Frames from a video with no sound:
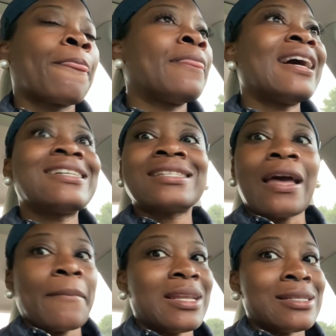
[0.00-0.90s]
The
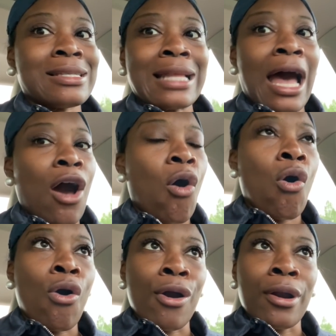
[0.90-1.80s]
assignment is not
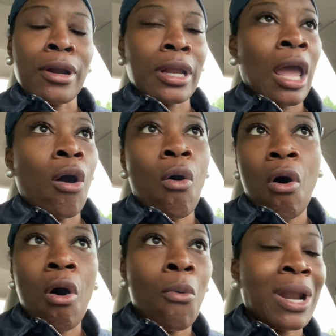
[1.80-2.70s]
hard at
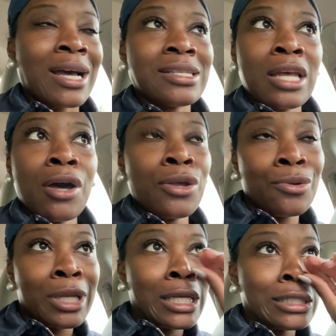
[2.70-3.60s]
all. When I tell you
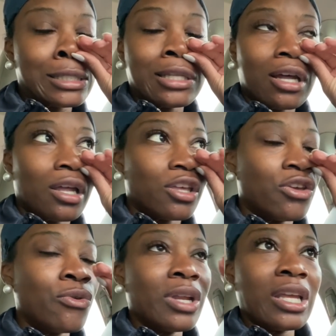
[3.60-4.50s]
these the
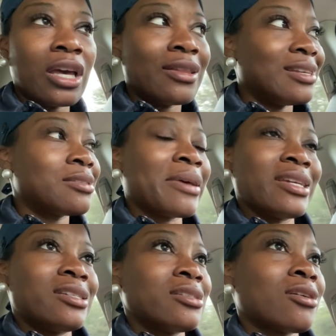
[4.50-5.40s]
acuity of these
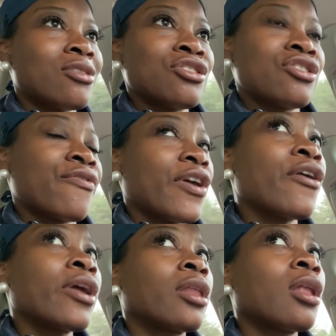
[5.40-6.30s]
patients are just
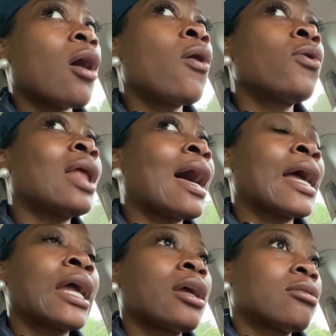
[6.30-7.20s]
very low,
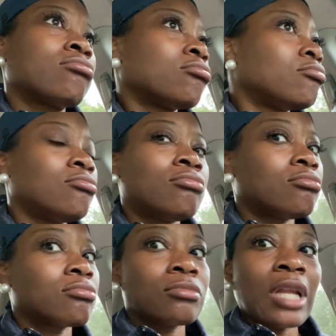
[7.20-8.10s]
like
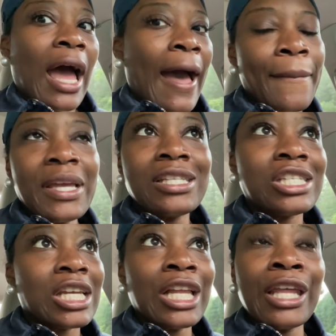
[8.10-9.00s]
I be
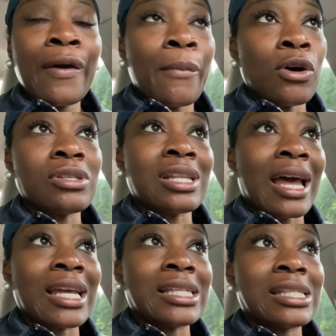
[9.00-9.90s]
chilling most
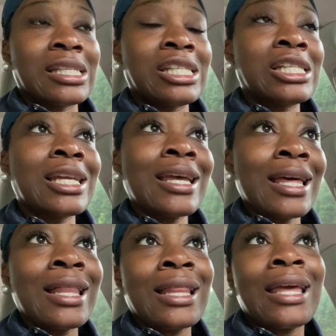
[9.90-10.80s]
nights.
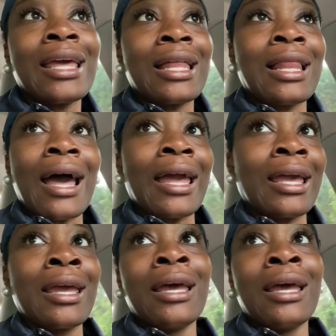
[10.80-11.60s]
Chilling. Like